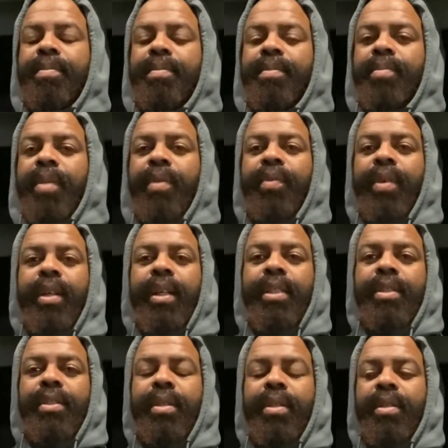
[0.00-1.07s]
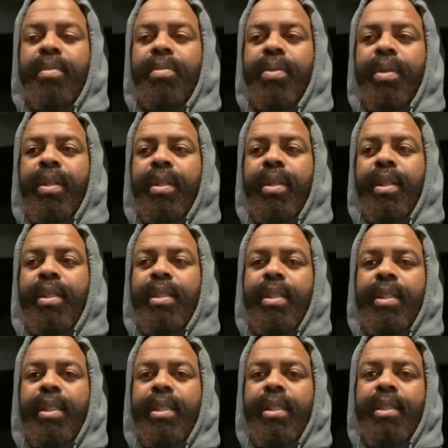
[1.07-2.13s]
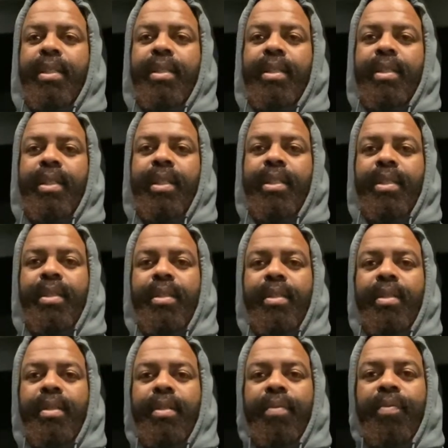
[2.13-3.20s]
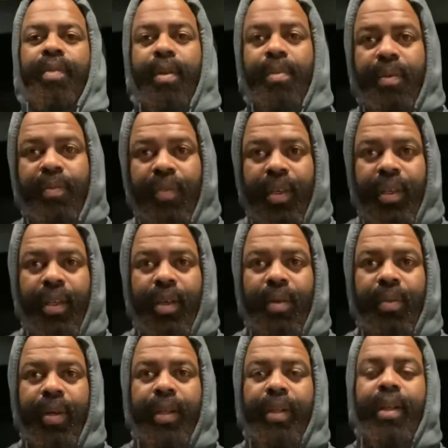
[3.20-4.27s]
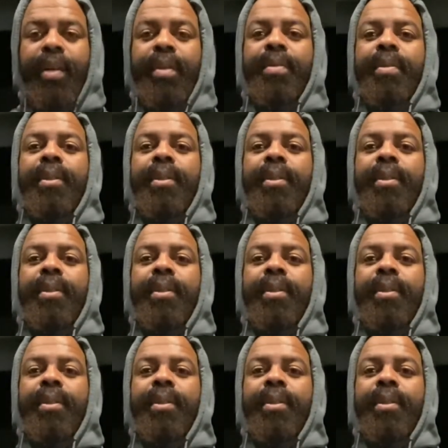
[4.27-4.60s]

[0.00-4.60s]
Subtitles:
Matter of fact, I started to breathe, and I said film a video right now.